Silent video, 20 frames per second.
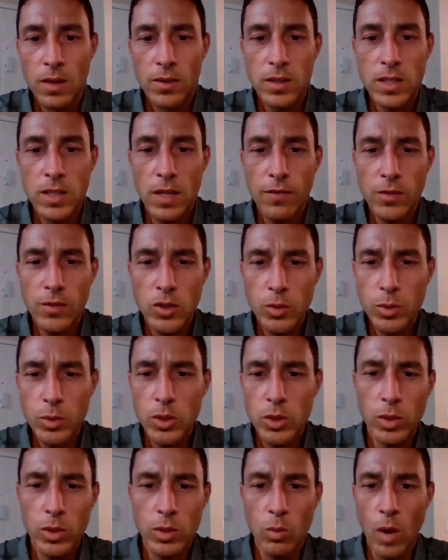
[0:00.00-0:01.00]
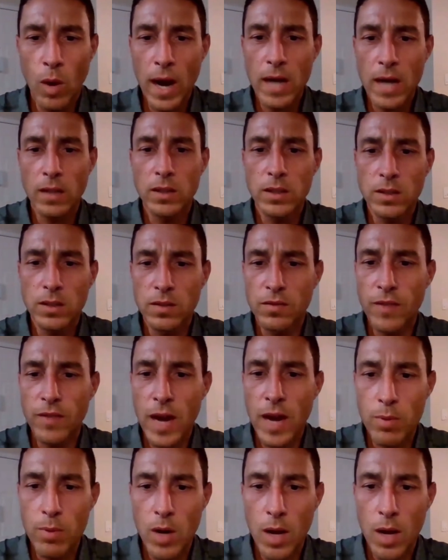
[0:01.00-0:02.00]
The difference between wireless and
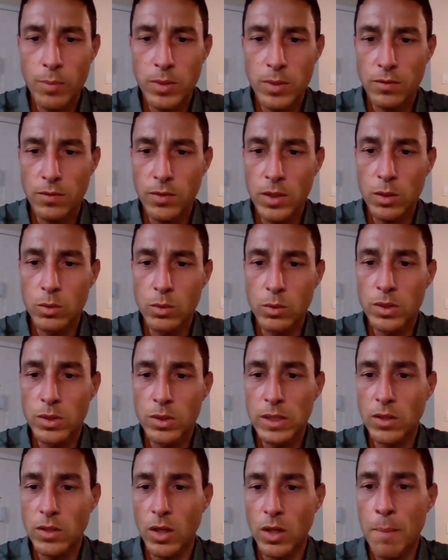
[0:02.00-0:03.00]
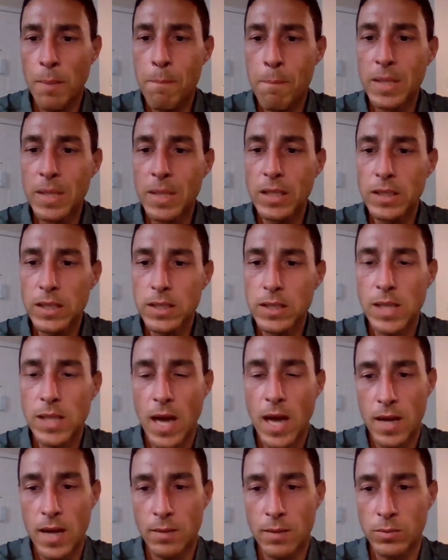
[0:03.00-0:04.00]
fiber optic frequencies are a million
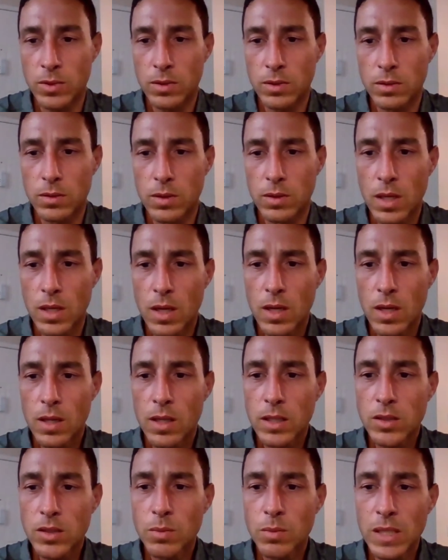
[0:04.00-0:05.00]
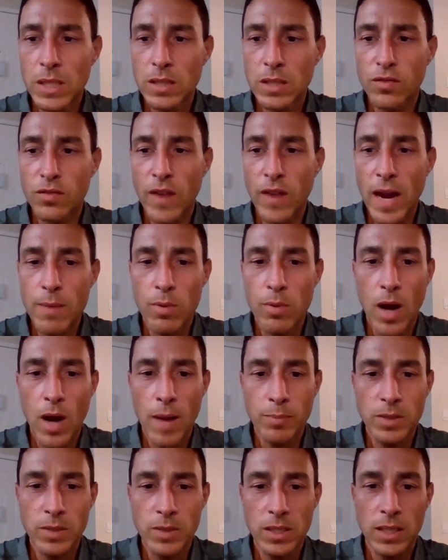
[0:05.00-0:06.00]
times. This means fiber
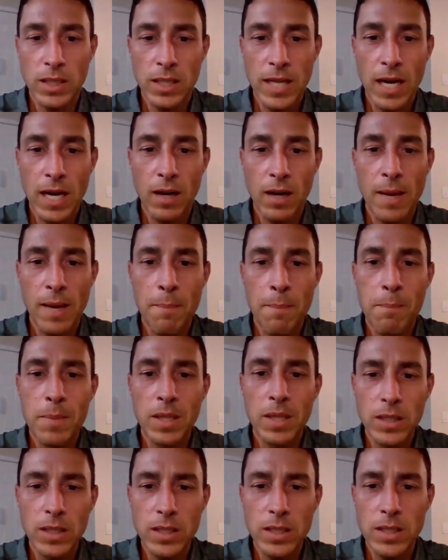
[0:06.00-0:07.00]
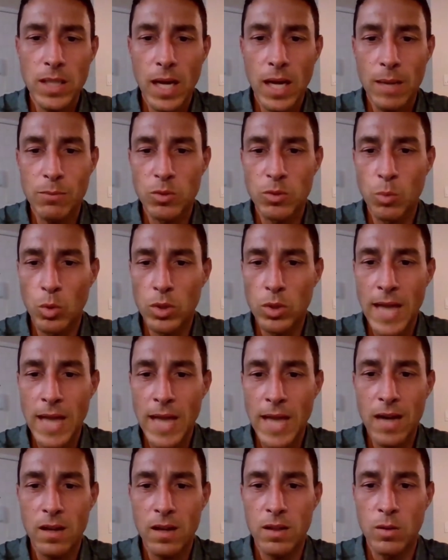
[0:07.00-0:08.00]
optic can carry a million times more
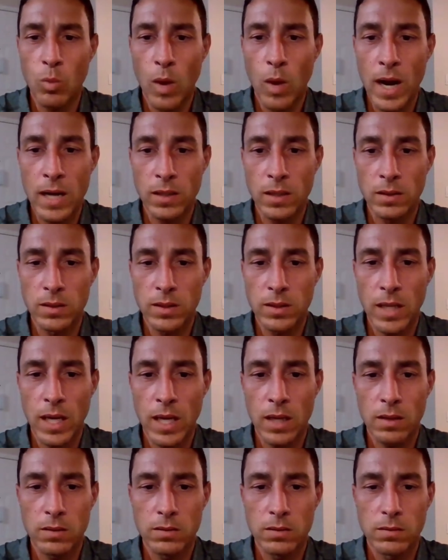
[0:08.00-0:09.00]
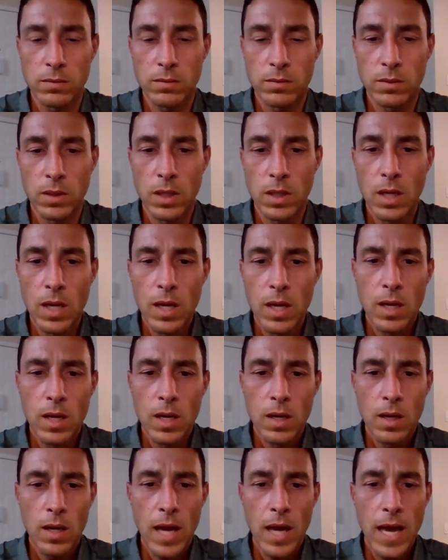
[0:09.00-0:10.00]
data than wireless can.
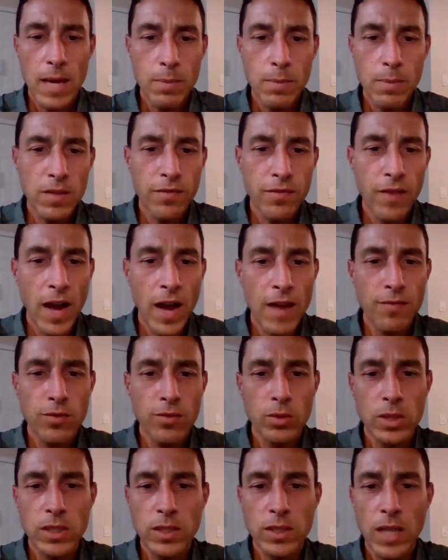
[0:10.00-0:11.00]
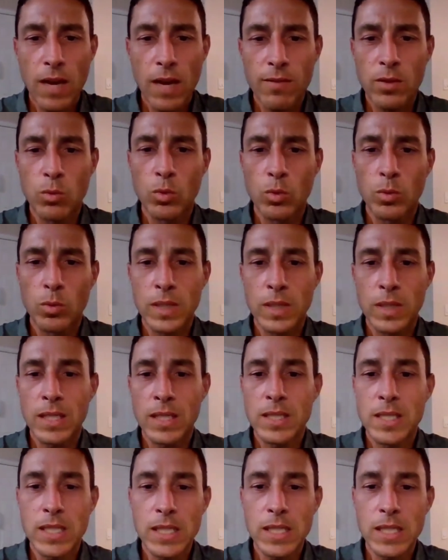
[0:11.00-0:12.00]
AB 537 will be a
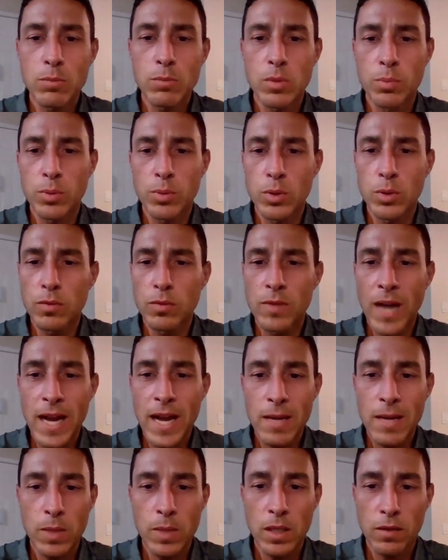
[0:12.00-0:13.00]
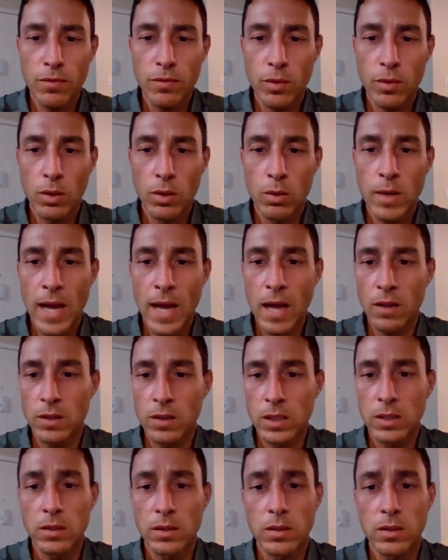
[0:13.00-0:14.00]
deemed approved nightmare for
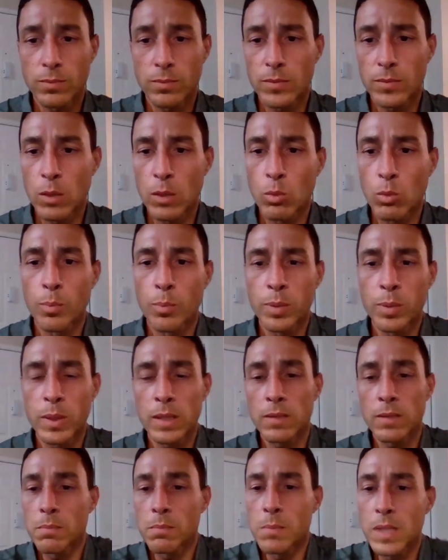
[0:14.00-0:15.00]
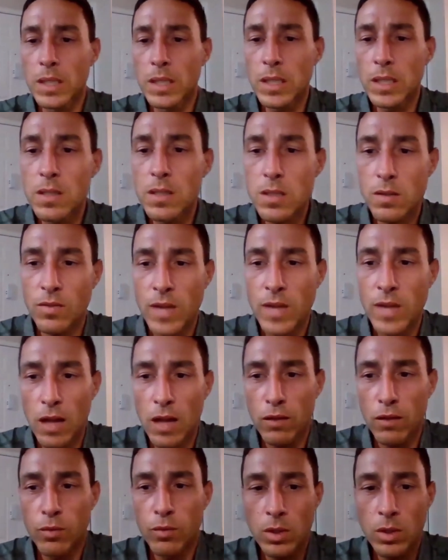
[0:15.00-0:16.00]
localities. It will pit millions of
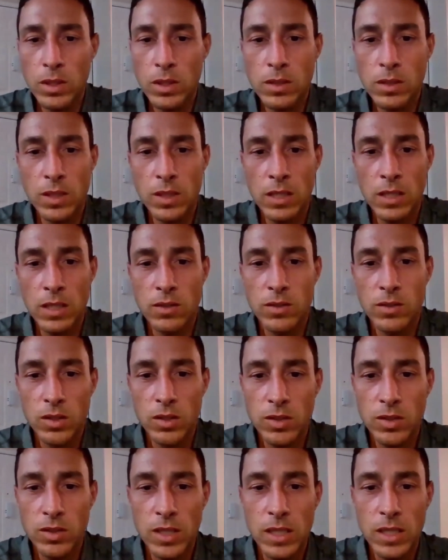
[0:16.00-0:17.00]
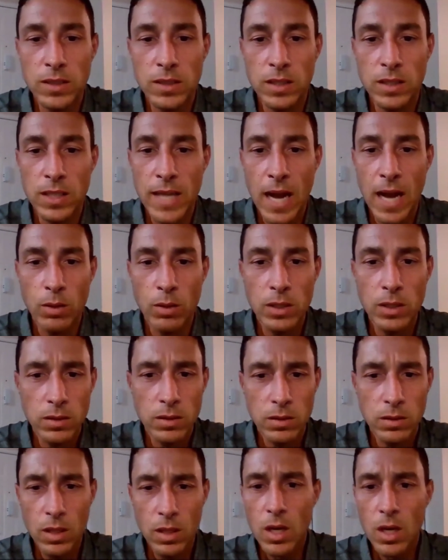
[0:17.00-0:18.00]
Californians against their cities and
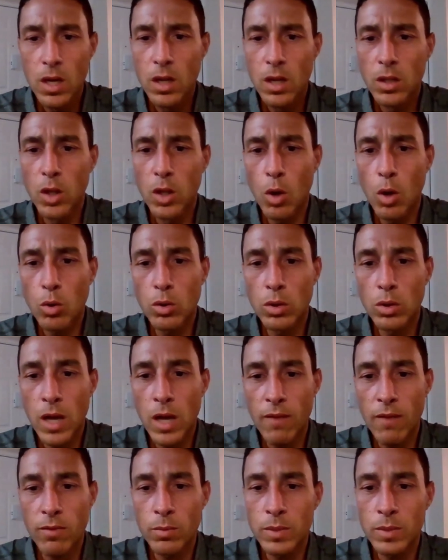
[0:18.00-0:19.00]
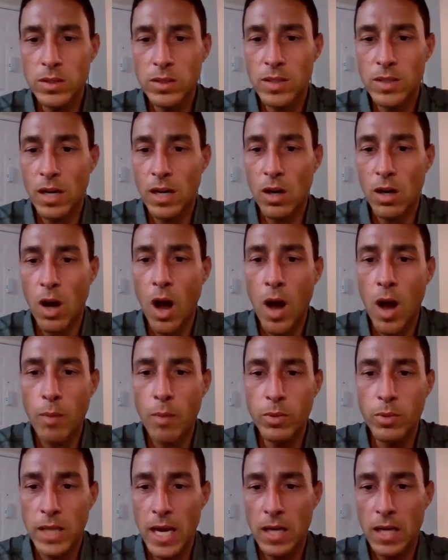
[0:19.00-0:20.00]
counties, local governments that are
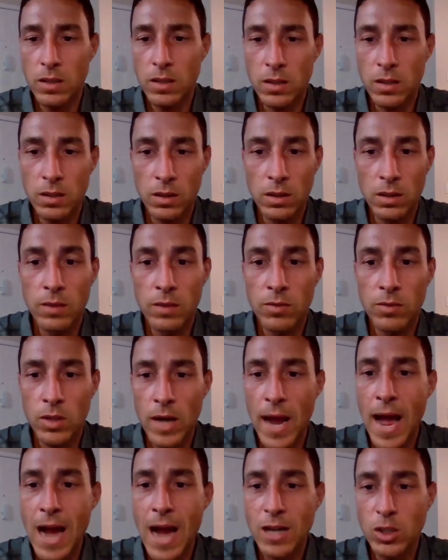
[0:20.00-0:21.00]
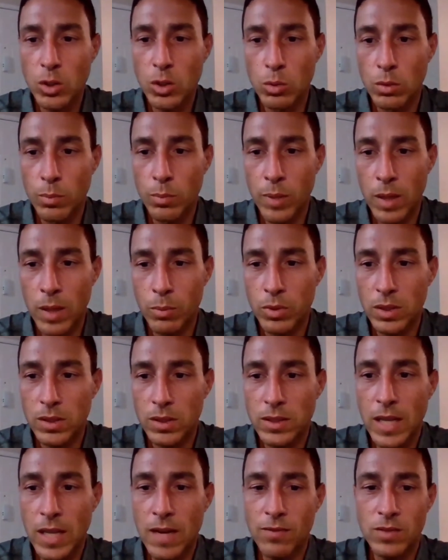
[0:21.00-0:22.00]
obligated to deliver actual
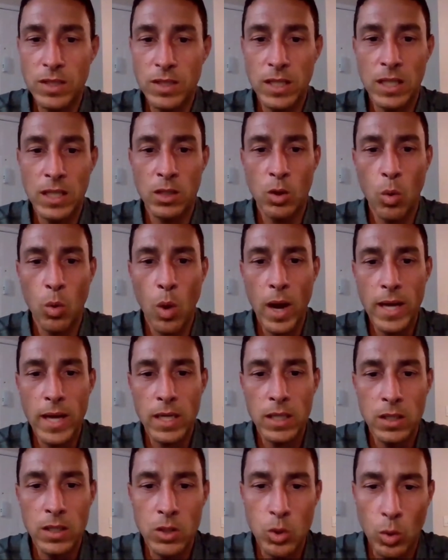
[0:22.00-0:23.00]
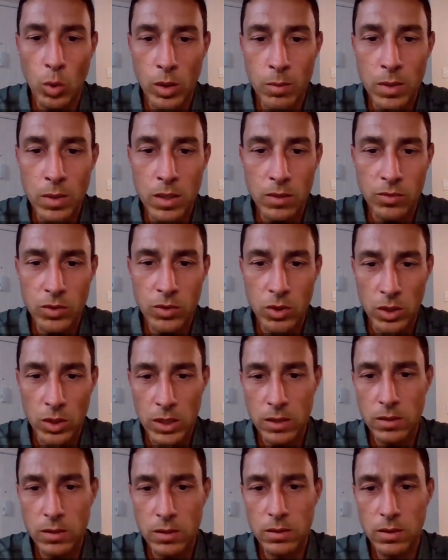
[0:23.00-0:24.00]
public safety and quiet enjoyment of
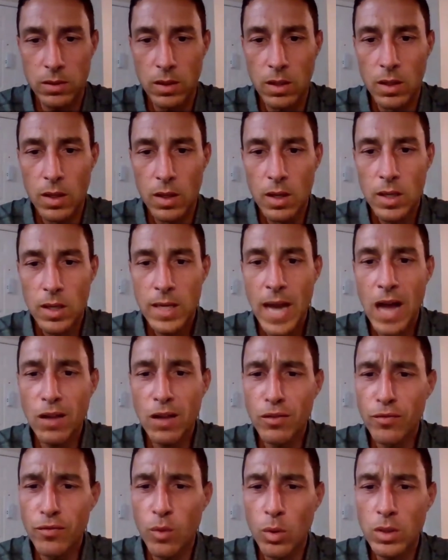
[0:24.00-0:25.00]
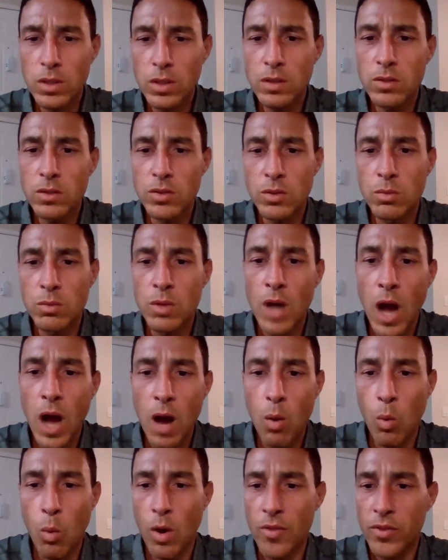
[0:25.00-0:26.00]
streets. Californians do
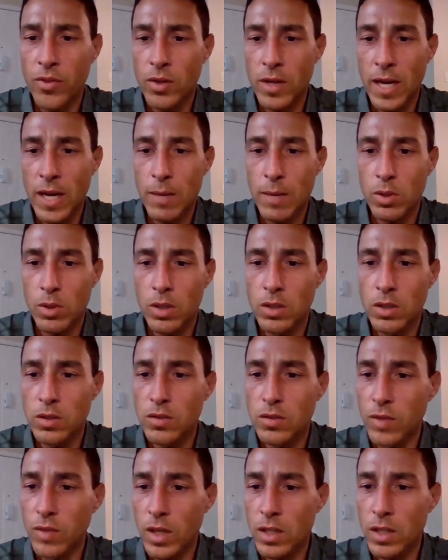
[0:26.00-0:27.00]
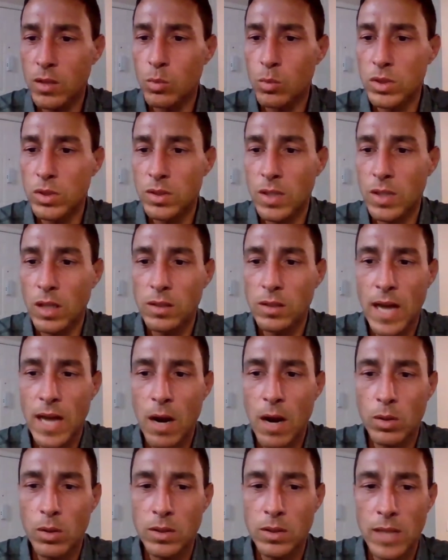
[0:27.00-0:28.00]
not want their neighborhoods flooded with cell
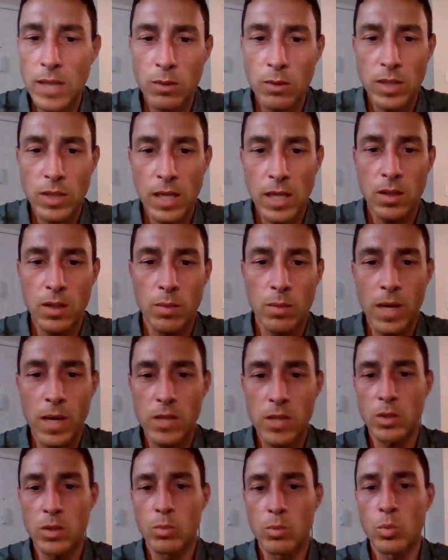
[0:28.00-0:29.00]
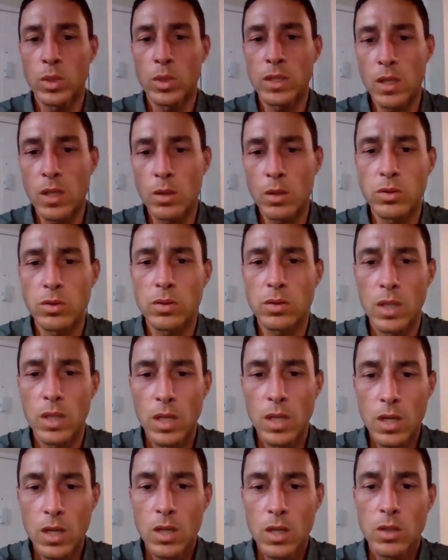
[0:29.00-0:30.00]
towers outside their bedroom windows.
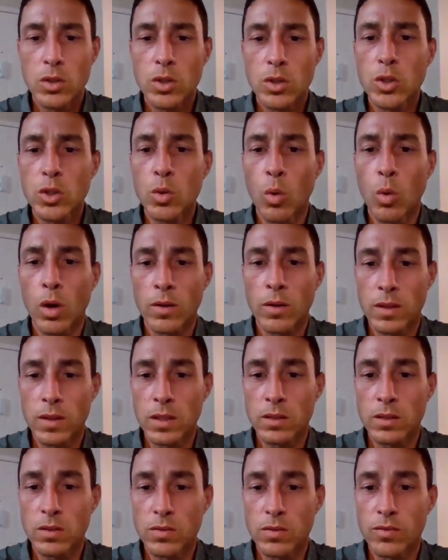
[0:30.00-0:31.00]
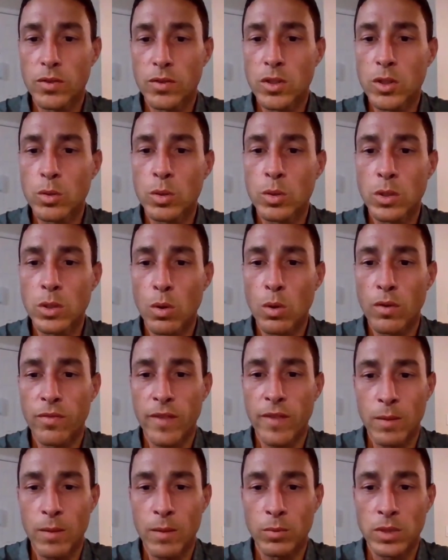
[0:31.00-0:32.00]
Do you want this for you and your
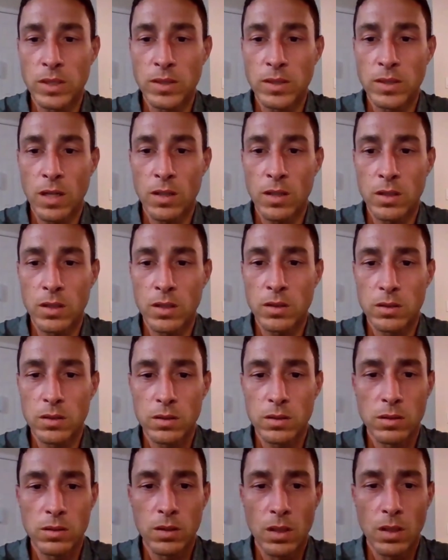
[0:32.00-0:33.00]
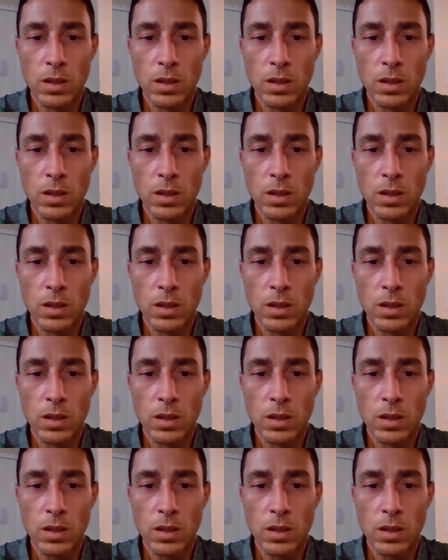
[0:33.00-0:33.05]
family, senators?